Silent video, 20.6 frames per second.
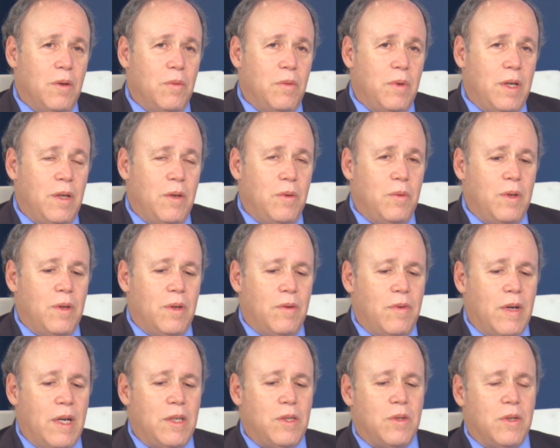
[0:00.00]
we
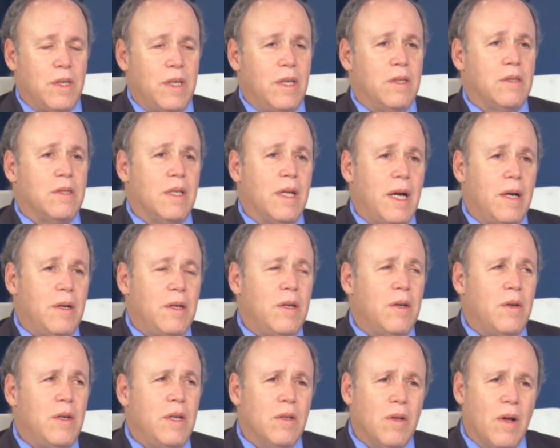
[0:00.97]
eventually
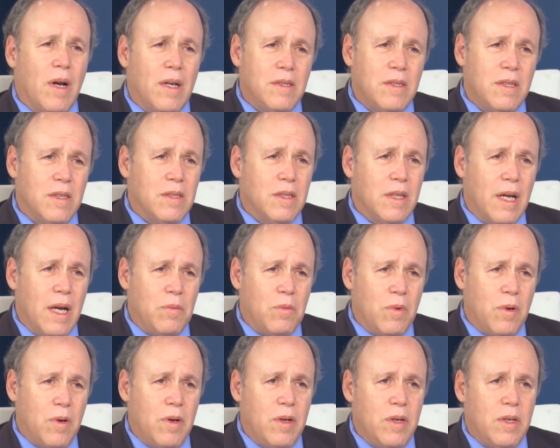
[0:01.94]
he lost his
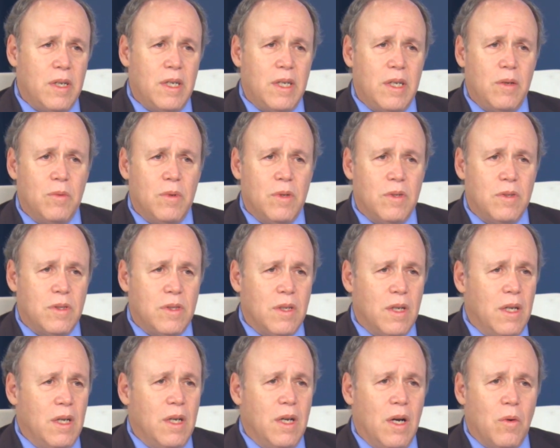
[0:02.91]
library, and he was
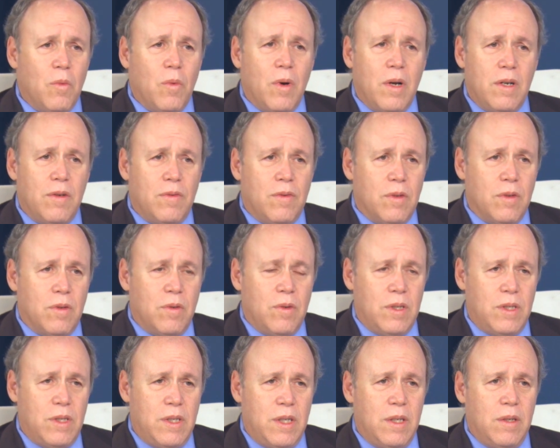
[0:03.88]
a wonderful
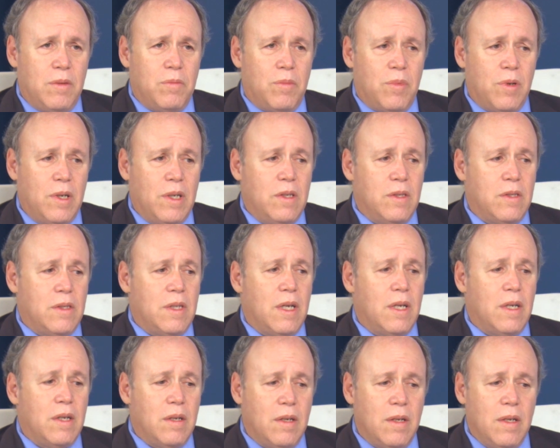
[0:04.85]
Christian priest.
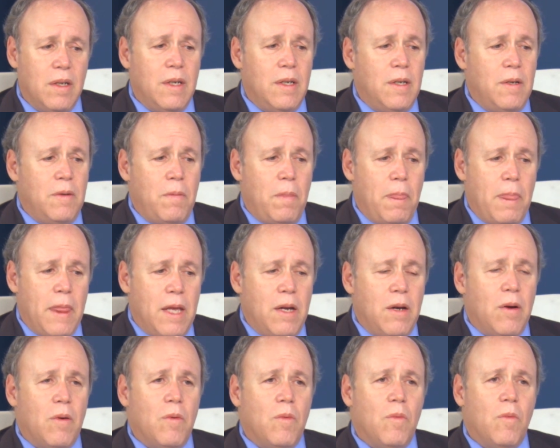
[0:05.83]
And
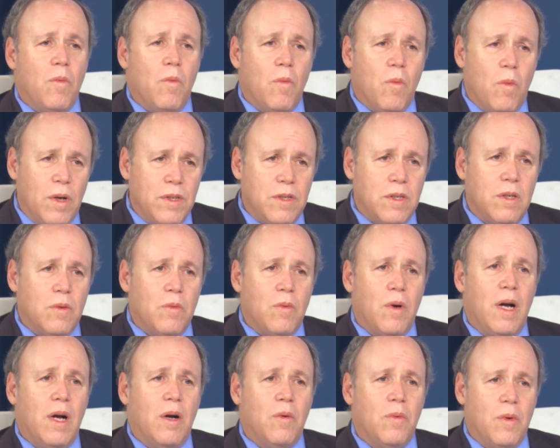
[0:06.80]
once in a
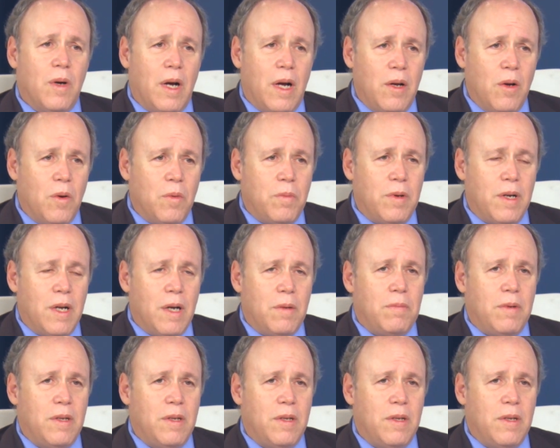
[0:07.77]
while I open up